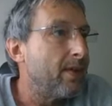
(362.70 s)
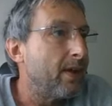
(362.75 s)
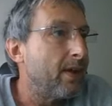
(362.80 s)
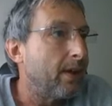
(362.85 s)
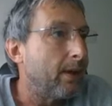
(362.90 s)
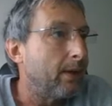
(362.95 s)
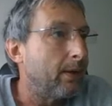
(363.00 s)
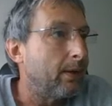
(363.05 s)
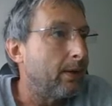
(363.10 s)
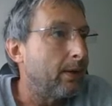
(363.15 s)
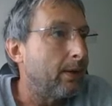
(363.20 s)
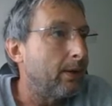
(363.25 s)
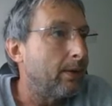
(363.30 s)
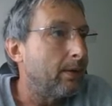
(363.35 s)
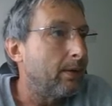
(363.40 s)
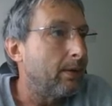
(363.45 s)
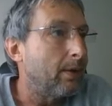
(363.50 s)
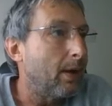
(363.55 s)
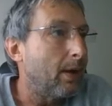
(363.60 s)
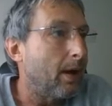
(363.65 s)

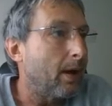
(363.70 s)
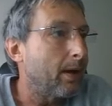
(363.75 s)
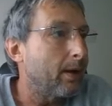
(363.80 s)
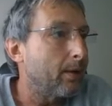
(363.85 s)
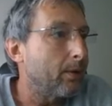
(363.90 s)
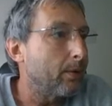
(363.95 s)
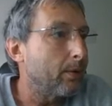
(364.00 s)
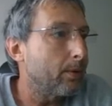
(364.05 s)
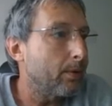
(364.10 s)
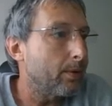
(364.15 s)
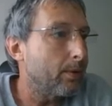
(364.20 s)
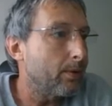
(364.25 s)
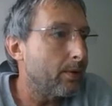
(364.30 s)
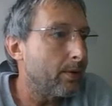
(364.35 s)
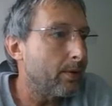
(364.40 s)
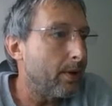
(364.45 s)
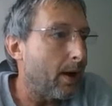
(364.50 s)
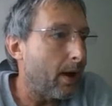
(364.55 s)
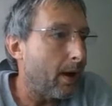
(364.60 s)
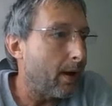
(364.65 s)
and I ordered
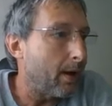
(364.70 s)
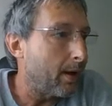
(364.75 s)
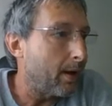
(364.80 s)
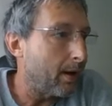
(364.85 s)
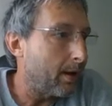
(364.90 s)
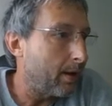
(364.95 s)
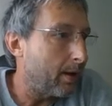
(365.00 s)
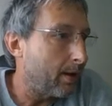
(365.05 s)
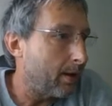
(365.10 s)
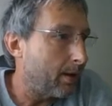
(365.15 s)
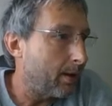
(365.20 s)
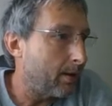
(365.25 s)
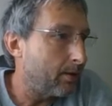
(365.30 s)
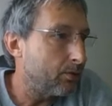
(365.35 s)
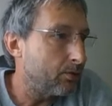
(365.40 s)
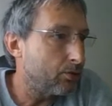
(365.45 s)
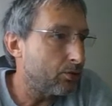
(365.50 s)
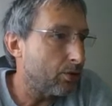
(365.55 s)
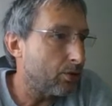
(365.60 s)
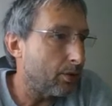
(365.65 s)
it on
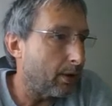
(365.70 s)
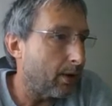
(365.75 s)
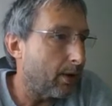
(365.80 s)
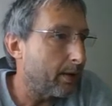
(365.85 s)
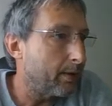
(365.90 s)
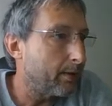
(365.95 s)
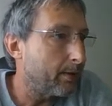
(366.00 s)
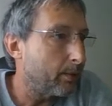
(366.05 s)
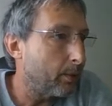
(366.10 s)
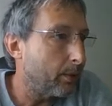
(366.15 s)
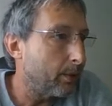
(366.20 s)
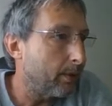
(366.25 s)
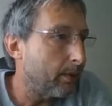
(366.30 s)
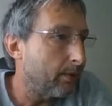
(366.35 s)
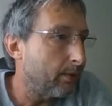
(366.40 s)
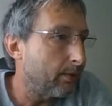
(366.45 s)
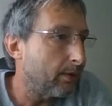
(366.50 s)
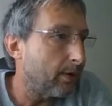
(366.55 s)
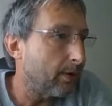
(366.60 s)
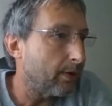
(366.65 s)
July
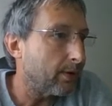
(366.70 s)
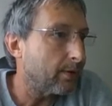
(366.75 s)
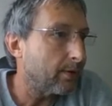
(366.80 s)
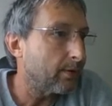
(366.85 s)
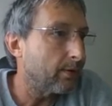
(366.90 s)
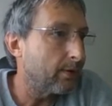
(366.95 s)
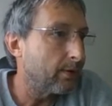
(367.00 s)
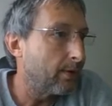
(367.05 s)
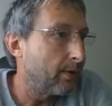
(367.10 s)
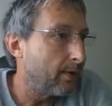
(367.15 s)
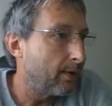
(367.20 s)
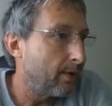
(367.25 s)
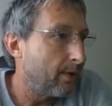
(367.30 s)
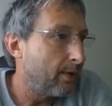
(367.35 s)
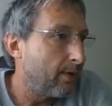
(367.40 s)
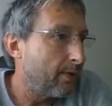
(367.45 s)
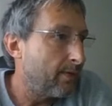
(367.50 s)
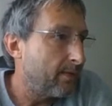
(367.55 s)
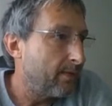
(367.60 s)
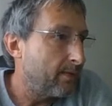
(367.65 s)
26th,
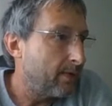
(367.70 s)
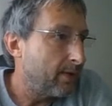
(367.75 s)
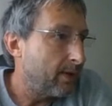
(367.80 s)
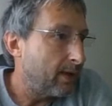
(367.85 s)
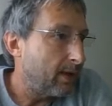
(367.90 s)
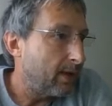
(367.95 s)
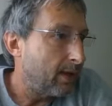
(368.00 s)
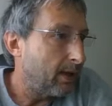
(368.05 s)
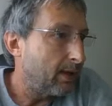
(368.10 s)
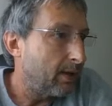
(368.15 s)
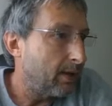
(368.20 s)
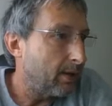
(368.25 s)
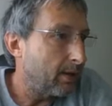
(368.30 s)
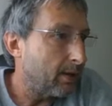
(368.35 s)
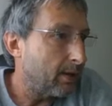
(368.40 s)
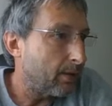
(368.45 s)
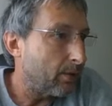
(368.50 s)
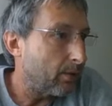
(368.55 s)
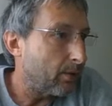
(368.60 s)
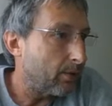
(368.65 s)
and of
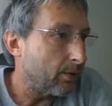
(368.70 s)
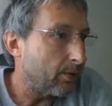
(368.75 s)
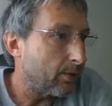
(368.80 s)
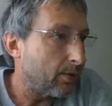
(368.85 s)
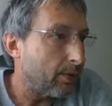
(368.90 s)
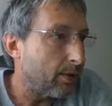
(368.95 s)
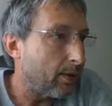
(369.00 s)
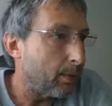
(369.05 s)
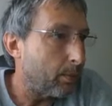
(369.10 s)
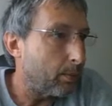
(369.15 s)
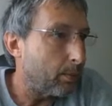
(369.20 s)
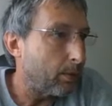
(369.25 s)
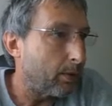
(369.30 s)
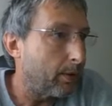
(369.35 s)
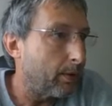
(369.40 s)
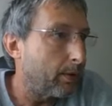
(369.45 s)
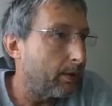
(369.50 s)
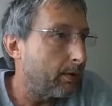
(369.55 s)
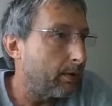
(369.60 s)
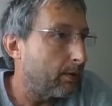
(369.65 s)
course a couple
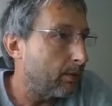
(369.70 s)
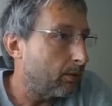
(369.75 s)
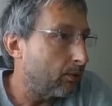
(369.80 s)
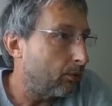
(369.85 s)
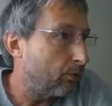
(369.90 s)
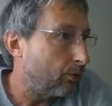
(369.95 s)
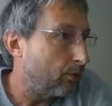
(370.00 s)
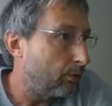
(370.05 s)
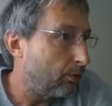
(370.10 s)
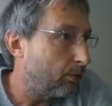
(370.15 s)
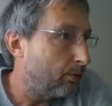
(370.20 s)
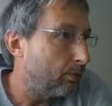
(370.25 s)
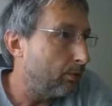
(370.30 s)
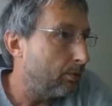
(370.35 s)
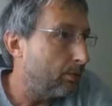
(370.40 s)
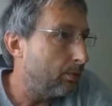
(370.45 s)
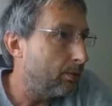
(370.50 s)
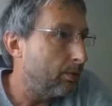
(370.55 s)
of 2,